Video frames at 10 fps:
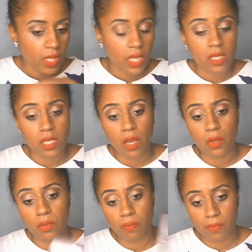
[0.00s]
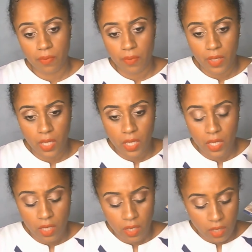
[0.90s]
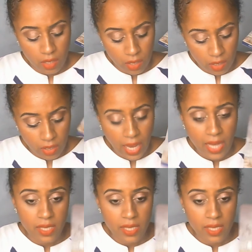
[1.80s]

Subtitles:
So you